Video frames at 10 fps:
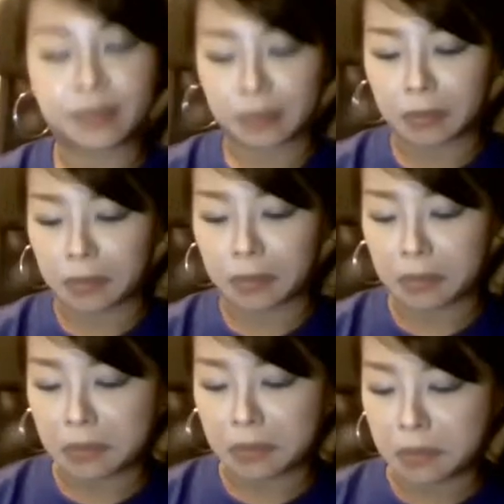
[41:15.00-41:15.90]
always
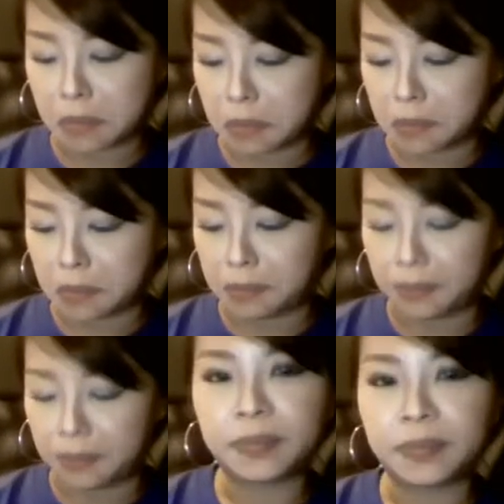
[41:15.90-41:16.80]
use a
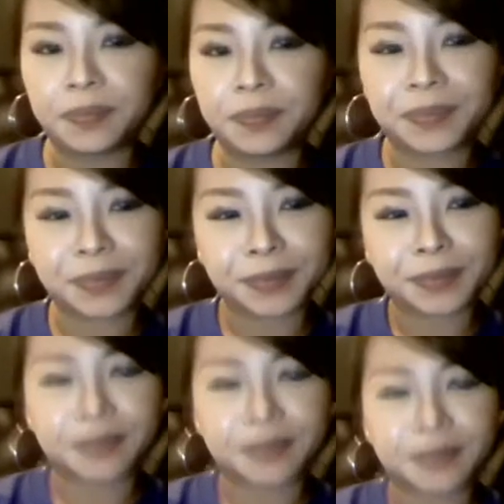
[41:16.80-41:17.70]
Japanese name
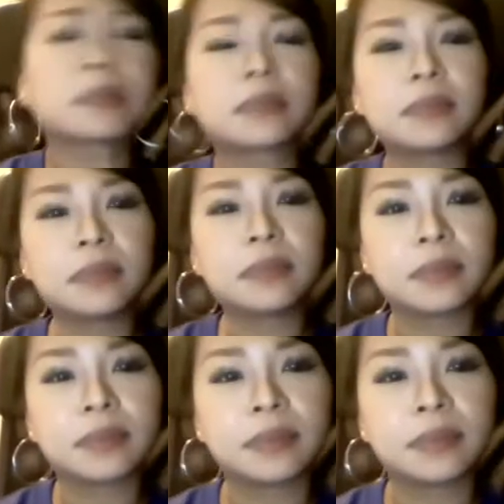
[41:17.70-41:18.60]
is
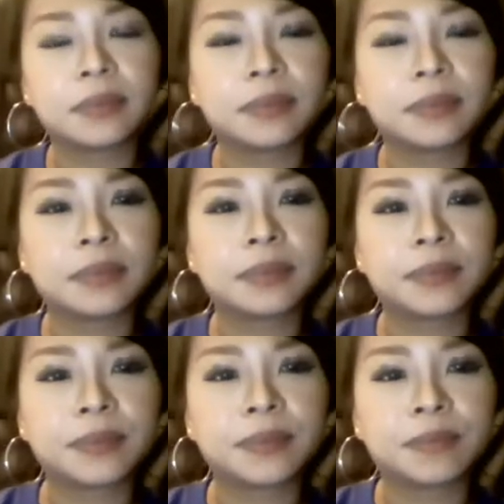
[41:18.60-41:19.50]
bari.
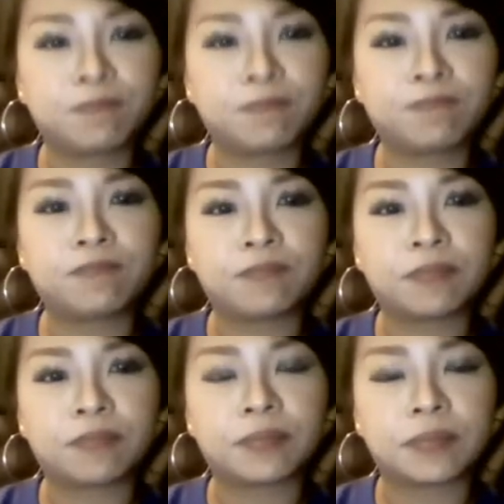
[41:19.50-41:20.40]
Mm.
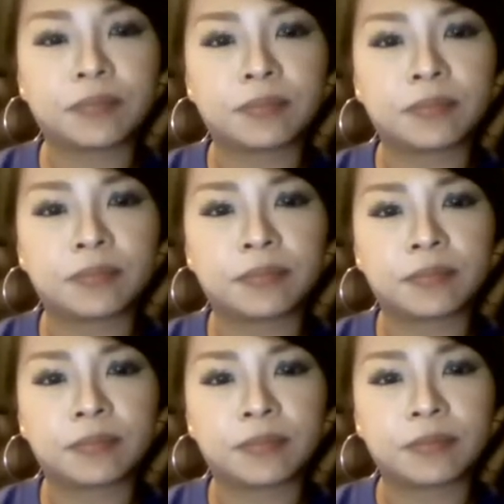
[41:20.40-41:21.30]

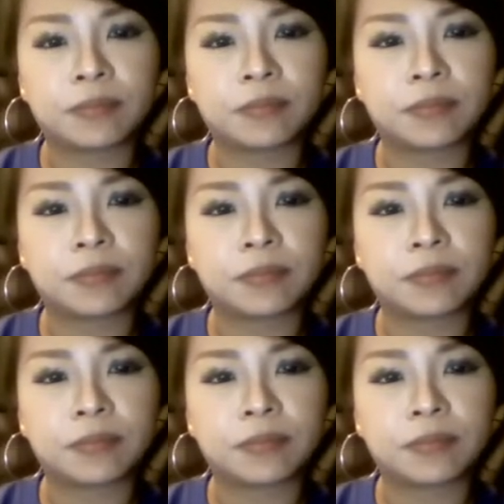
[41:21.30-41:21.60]
Um,